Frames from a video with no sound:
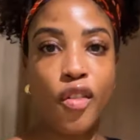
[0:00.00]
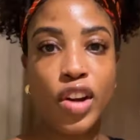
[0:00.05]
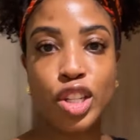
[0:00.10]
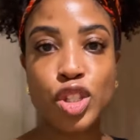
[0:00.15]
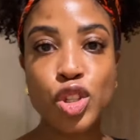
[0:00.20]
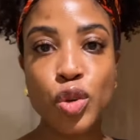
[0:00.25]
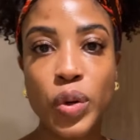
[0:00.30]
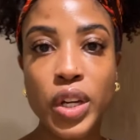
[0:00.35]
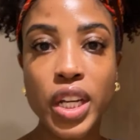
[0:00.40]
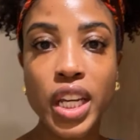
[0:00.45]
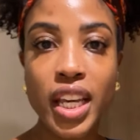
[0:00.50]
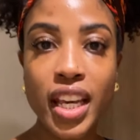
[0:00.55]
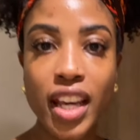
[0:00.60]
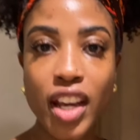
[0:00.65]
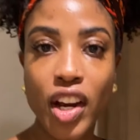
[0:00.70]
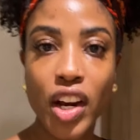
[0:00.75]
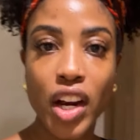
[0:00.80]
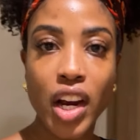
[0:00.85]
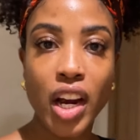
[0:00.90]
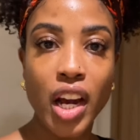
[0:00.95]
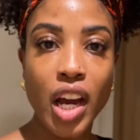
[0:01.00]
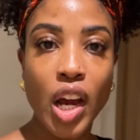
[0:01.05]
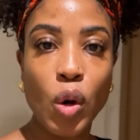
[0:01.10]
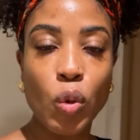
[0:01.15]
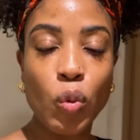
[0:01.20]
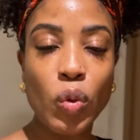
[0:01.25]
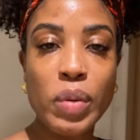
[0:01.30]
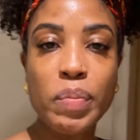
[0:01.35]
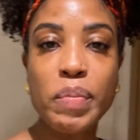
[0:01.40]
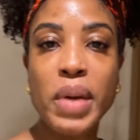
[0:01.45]
right, so we're here.
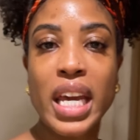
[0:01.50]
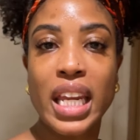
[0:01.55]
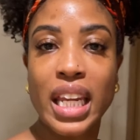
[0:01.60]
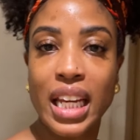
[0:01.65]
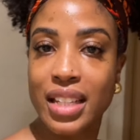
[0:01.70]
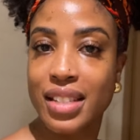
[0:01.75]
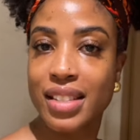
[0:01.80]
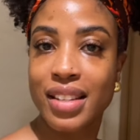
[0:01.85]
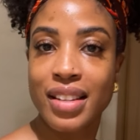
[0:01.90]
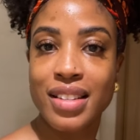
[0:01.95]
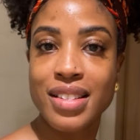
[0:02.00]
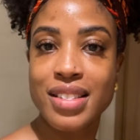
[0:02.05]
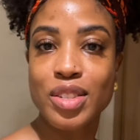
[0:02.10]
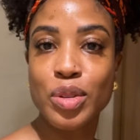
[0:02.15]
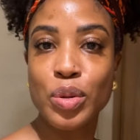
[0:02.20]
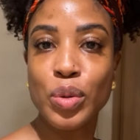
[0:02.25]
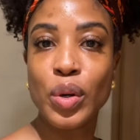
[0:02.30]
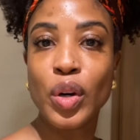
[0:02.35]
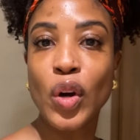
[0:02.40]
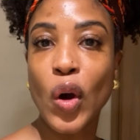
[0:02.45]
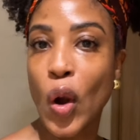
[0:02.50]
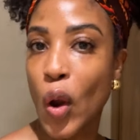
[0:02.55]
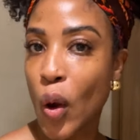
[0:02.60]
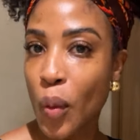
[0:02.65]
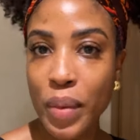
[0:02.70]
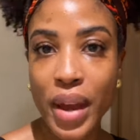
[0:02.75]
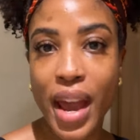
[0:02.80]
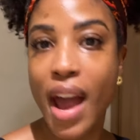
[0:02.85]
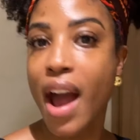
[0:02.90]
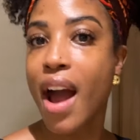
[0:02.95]
We made it to
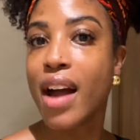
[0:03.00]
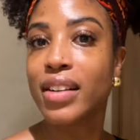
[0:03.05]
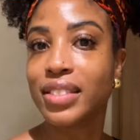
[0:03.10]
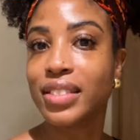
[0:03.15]
Colombia.